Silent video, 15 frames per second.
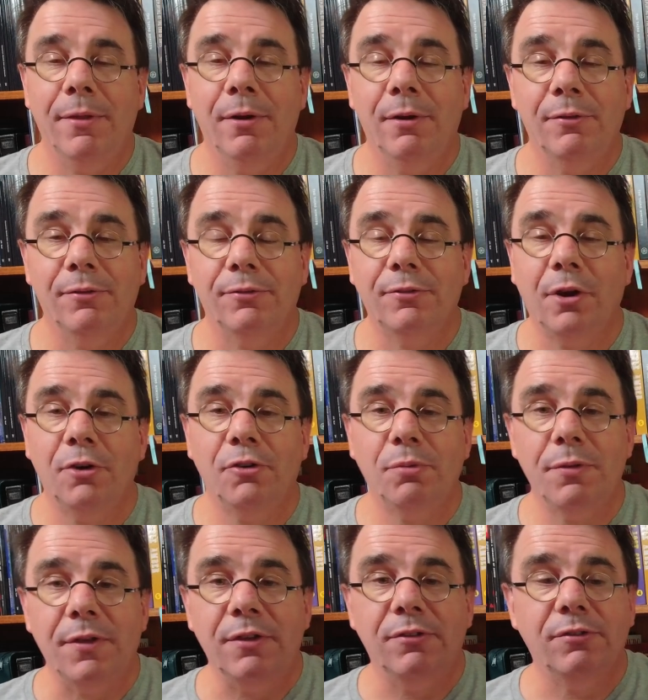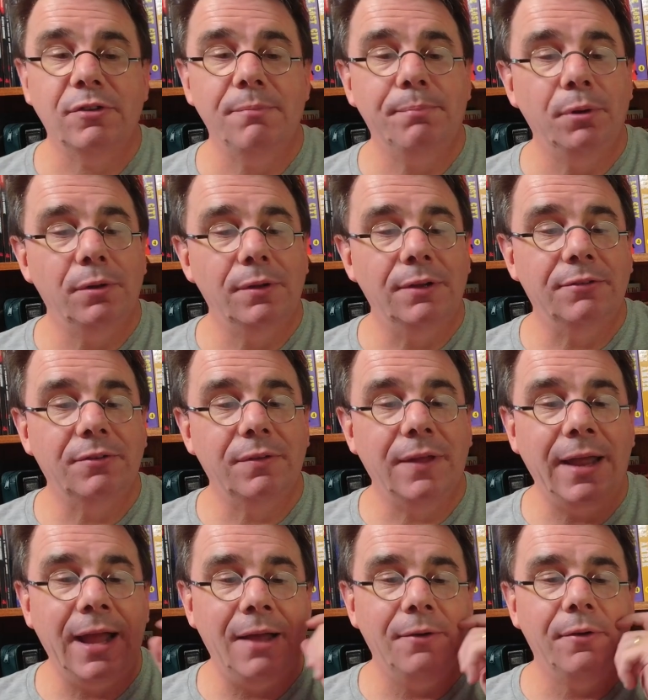There is, starts with a simple list
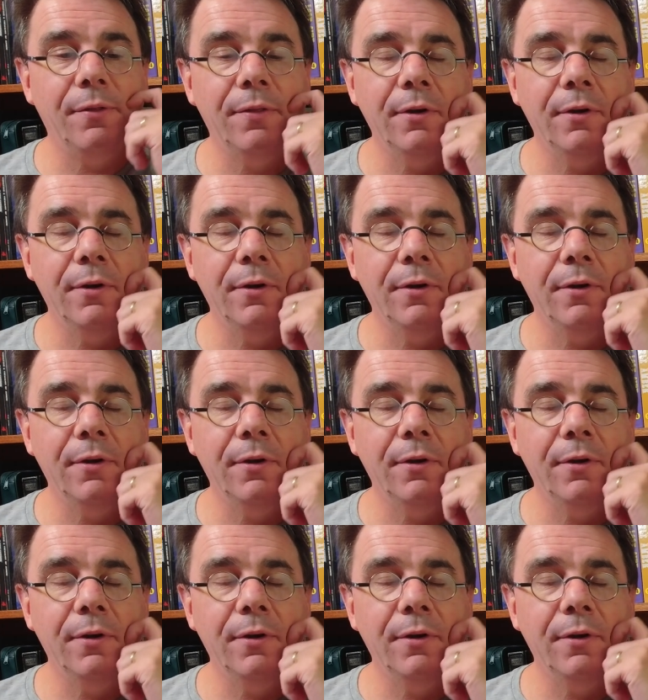layout,